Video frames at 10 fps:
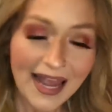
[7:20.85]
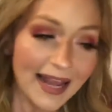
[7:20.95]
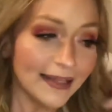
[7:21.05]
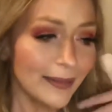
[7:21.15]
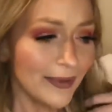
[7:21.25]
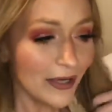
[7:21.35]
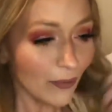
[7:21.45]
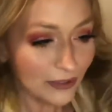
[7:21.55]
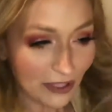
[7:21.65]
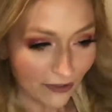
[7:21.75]
And let me know
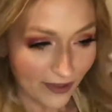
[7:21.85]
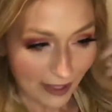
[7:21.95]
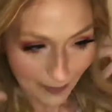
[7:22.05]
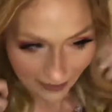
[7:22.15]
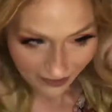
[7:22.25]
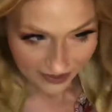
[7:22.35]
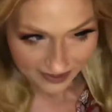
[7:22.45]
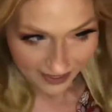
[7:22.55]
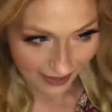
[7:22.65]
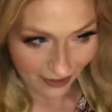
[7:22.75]
what y'all think about this
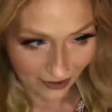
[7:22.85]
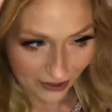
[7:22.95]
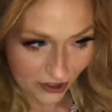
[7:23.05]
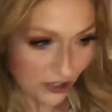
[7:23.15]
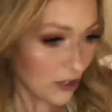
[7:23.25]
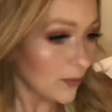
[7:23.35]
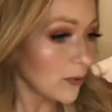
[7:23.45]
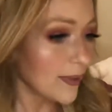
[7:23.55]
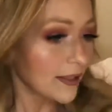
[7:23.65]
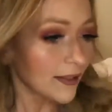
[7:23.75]
hair. I just threw
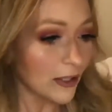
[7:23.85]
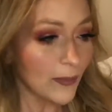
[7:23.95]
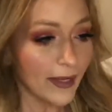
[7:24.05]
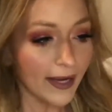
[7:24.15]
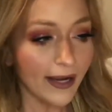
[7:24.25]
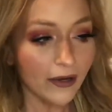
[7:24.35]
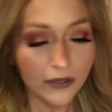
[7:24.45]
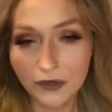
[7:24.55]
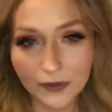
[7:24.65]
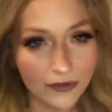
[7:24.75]
in a little bit of hair.
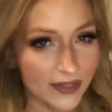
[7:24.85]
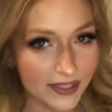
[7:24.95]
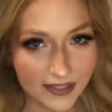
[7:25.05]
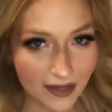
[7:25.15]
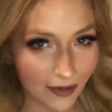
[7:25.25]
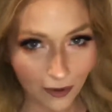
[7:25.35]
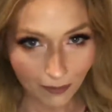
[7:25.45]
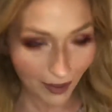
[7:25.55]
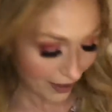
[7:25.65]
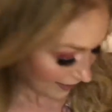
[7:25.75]
Y'all know this is not all
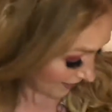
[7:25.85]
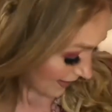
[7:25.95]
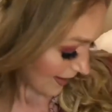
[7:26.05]
mine.